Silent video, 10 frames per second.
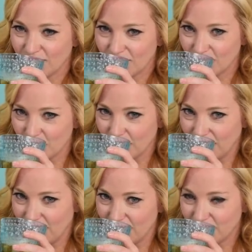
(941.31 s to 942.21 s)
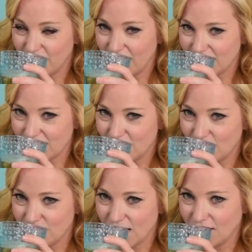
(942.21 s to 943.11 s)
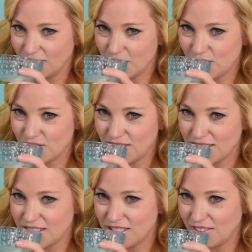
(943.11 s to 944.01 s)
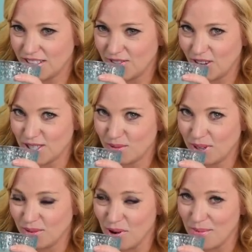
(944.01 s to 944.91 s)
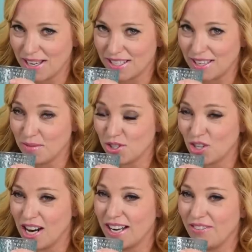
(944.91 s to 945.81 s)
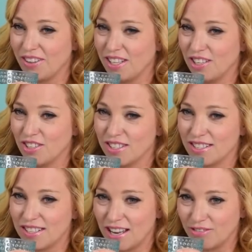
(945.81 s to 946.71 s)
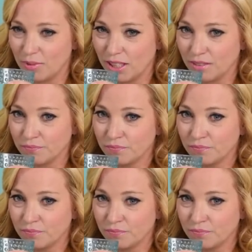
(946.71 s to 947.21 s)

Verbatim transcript: Oh my gosh. Yes, Joselle, Mr. CTTV is very sweet and romantic. He was trying everything he could to save me.